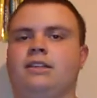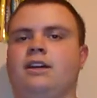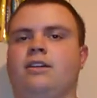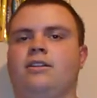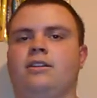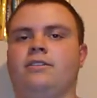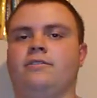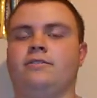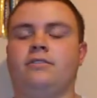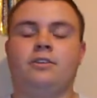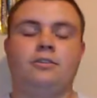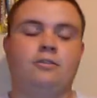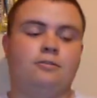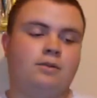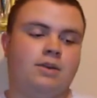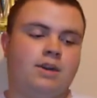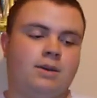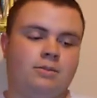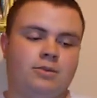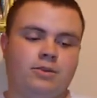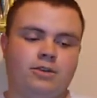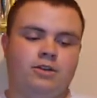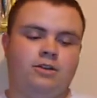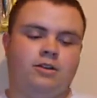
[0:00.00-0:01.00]
I don't even know when
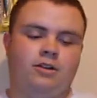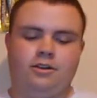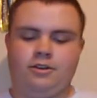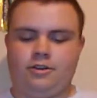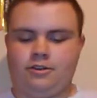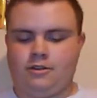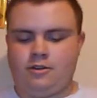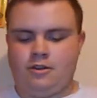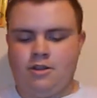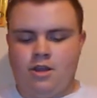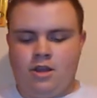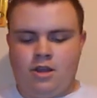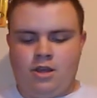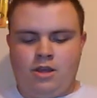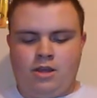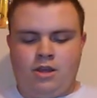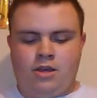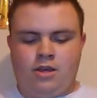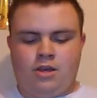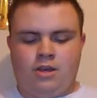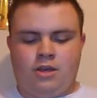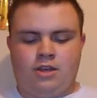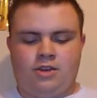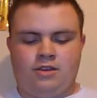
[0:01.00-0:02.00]
I put it on here.
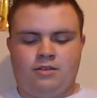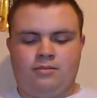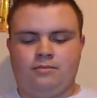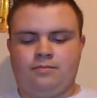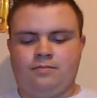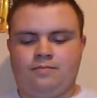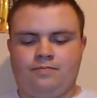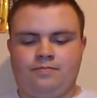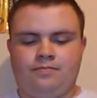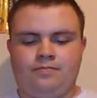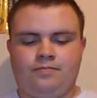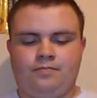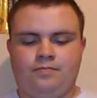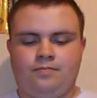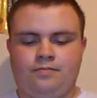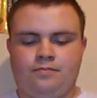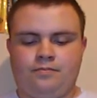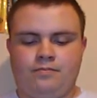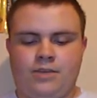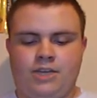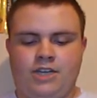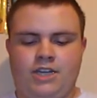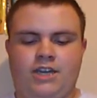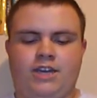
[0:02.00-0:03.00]

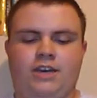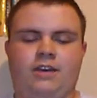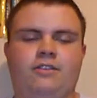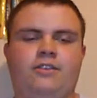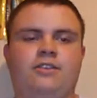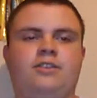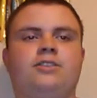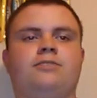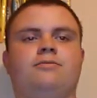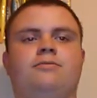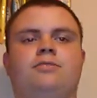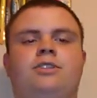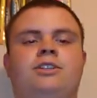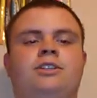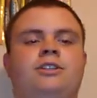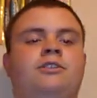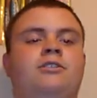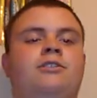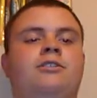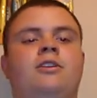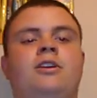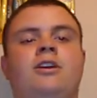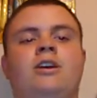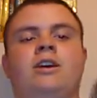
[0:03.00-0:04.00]
But yeah, this one
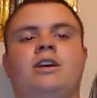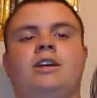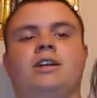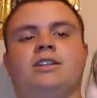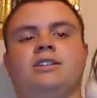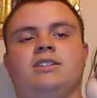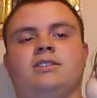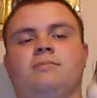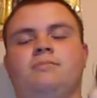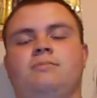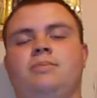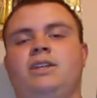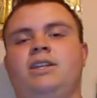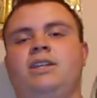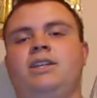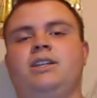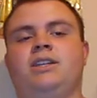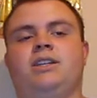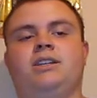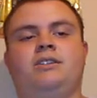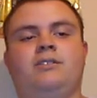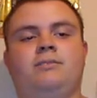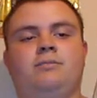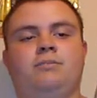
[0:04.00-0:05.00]
here is a
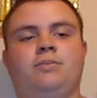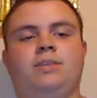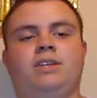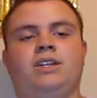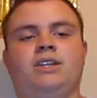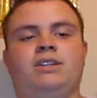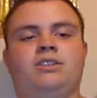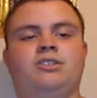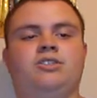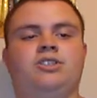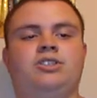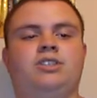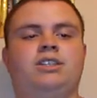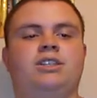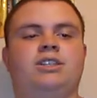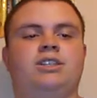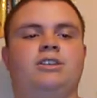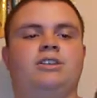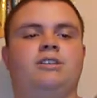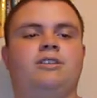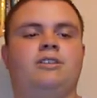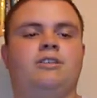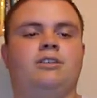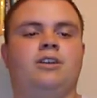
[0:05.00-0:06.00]
big
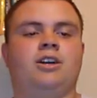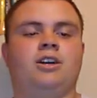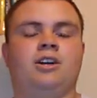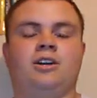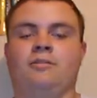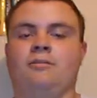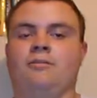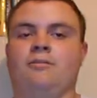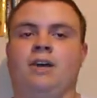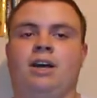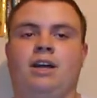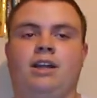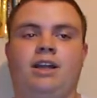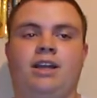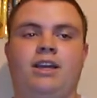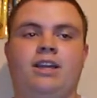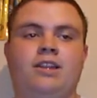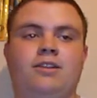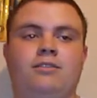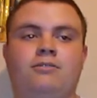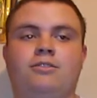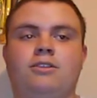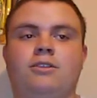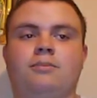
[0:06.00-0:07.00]
jig. I
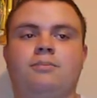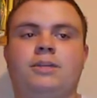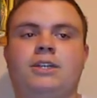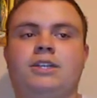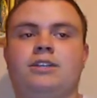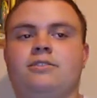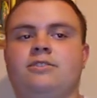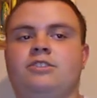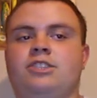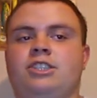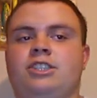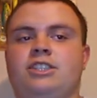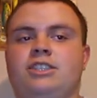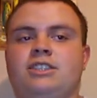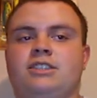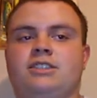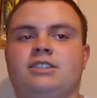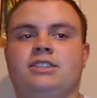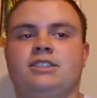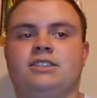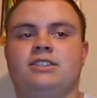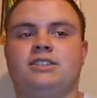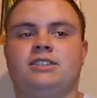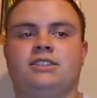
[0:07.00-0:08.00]
like throwing the bigger jigs
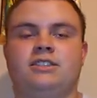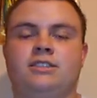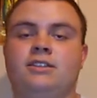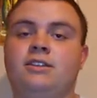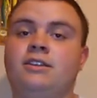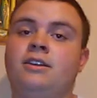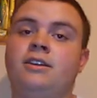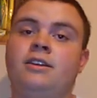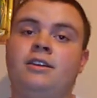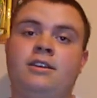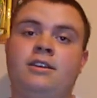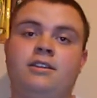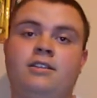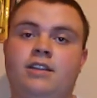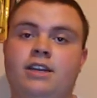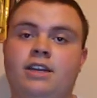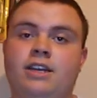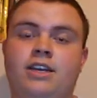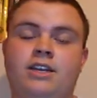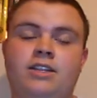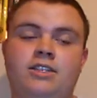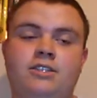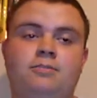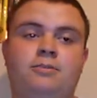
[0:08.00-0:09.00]
because they
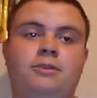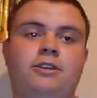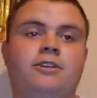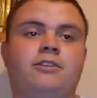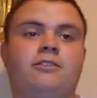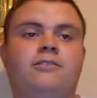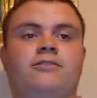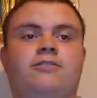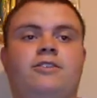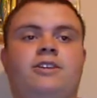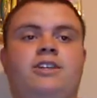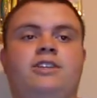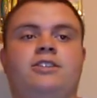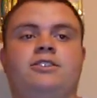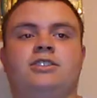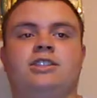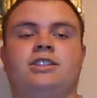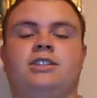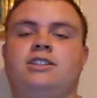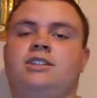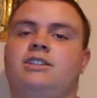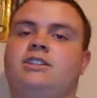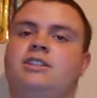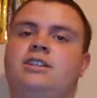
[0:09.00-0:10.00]
catch bigger fish.
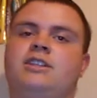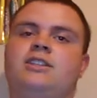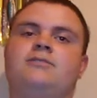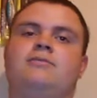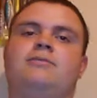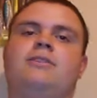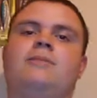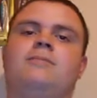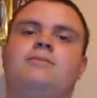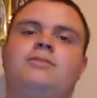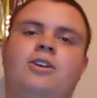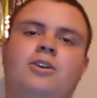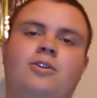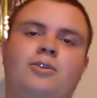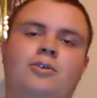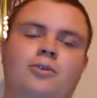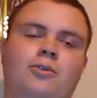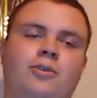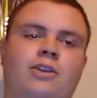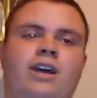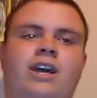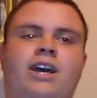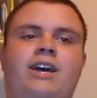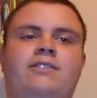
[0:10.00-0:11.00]
At least that's what I'm
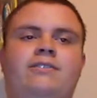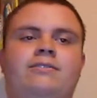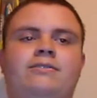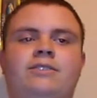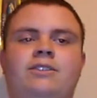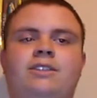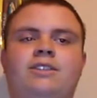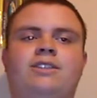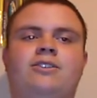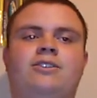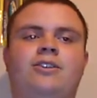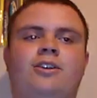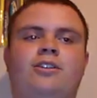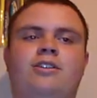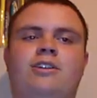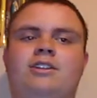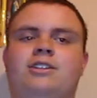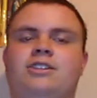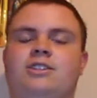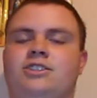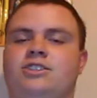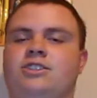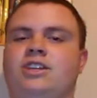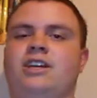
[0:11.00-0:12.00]
told. I haven't really caught
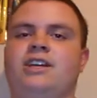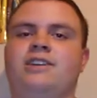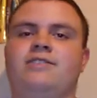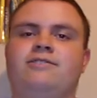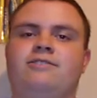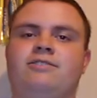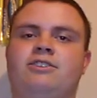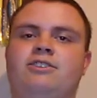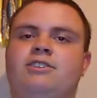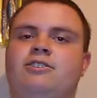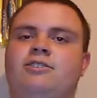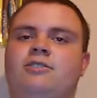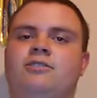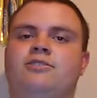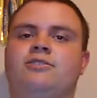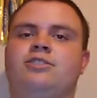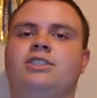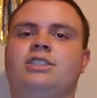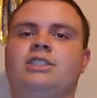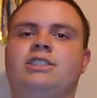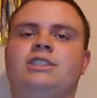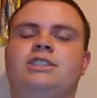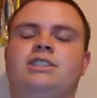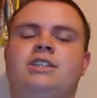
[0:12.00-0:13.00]
any giant fish on
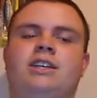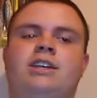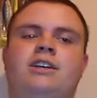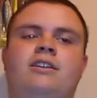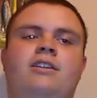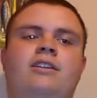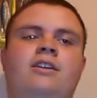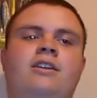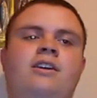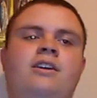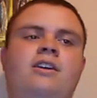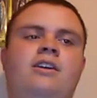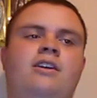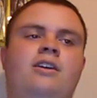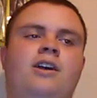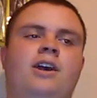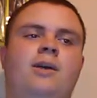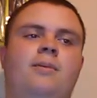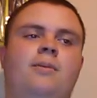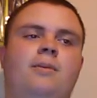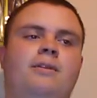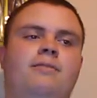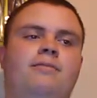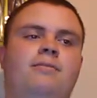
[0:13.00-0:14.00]
jigs yet.
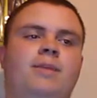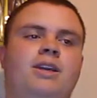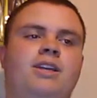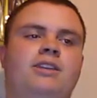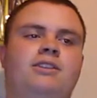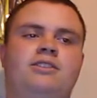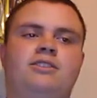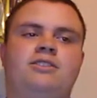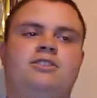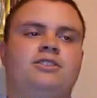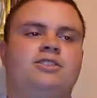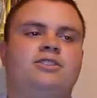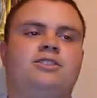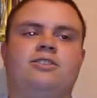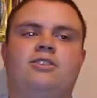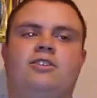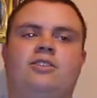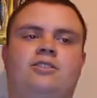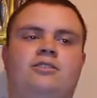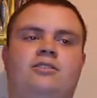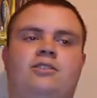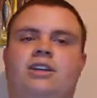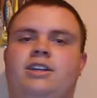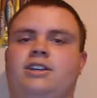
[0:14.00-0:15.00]
I've mainly just
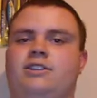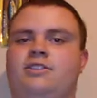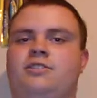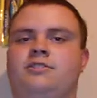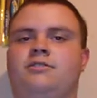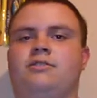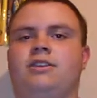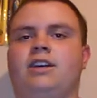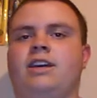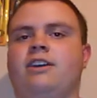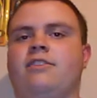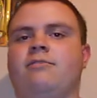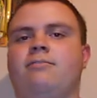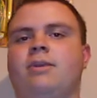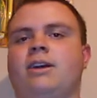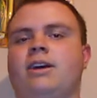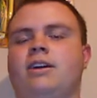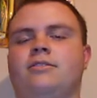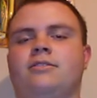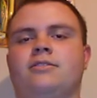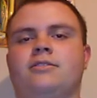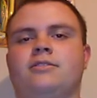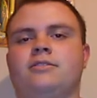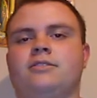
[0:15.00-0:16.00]
caught like 2.5
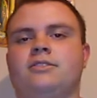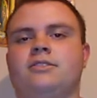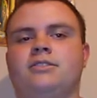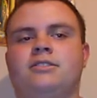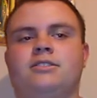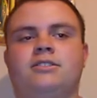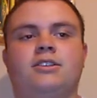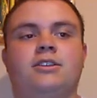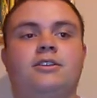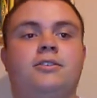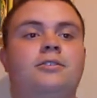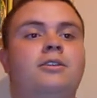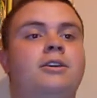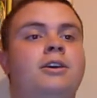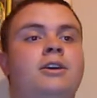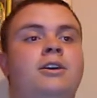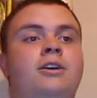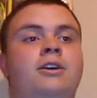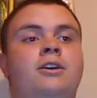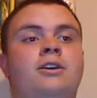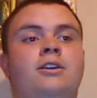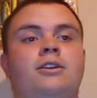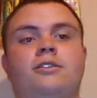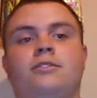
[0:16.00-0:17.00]
pounders. So
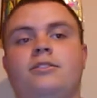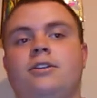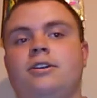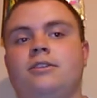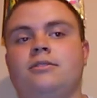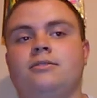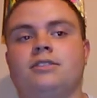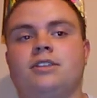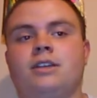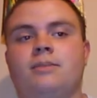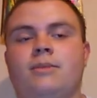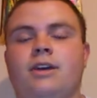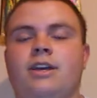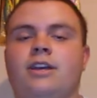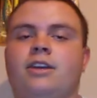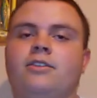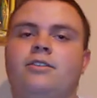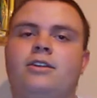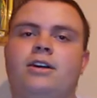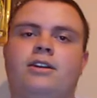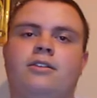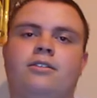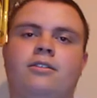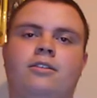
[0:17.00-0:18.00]
who knows? I might
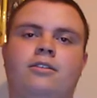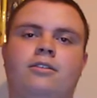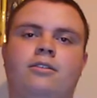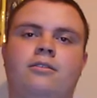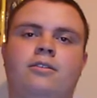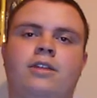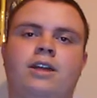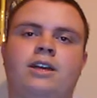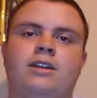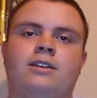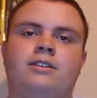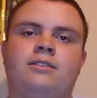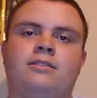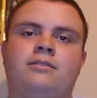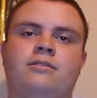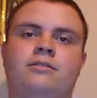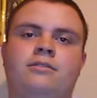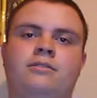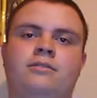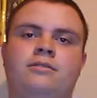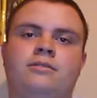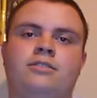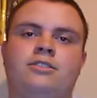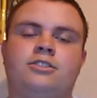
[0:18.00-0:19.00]
go out and throw that
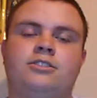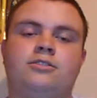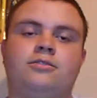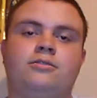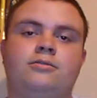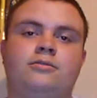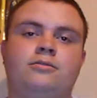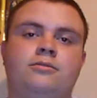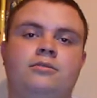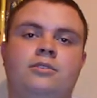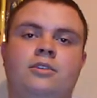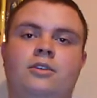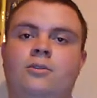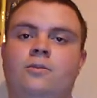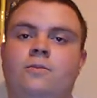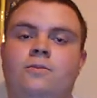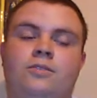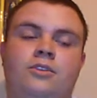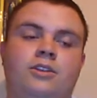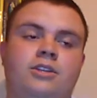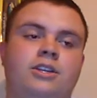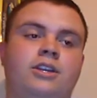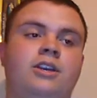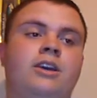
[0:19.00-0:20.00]
soon,
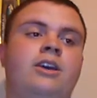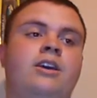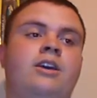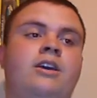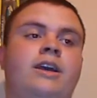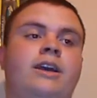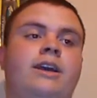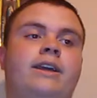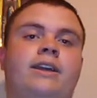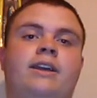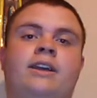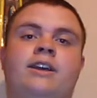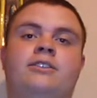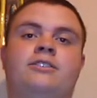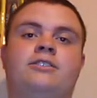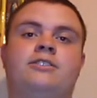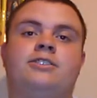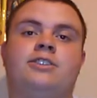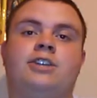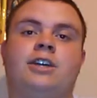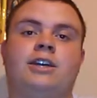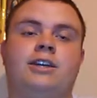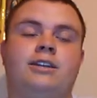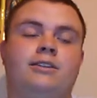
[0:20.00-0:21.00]
hopefully, and catch a
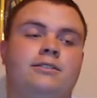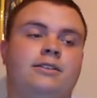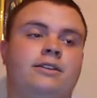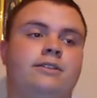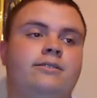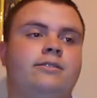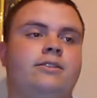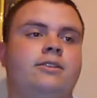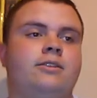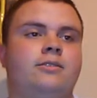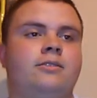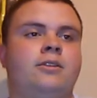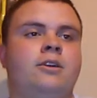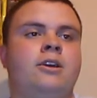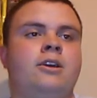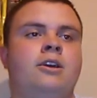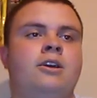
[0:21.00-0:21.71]
giant. Never know.